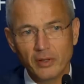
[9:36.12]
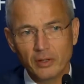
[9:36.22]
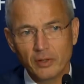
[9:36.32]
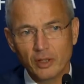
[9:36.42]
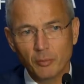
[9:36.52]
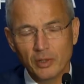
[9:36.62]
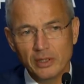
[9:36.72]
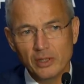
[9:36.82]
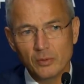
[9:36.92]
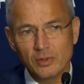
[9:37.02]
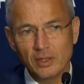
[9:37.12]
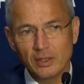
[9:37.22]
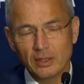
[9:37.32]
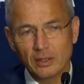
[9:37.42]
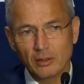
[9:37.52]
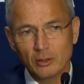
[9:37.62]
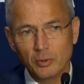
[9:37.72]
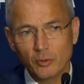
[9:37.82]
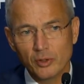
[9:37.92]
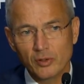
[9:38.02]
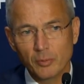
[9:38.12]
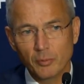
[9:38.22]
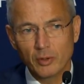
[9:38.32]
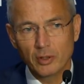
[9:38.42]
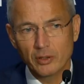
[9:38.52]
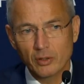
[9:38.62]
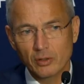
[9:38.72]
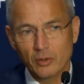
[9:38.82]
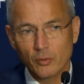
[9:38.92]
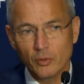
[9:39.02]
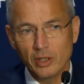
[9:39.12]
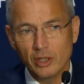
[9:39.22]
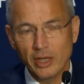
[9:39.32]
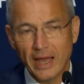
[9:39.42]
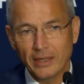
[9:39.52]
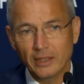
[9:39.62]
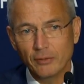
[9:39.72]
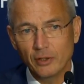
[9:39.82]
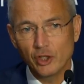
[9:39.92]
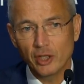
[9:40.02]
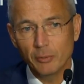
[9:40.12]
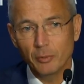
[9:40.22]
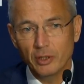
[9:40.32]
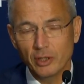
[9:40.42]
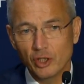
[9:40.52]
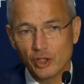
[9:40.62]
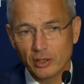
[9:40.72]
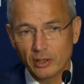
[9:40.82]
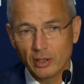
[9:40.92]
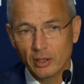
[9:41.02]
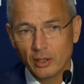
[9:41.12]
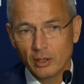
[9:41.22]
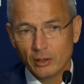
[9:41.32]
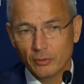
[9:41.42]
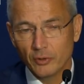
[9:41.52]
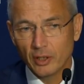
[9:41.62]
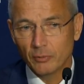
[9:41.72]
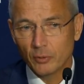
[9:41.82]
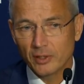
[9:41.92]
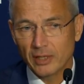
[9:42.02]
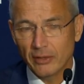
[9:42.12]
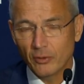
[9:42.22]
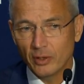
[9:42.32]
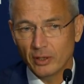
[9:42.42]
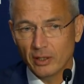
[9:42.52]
very, very pleased to see that the Global Risk Report is also really actively shaping the agenda of the Davos gathering.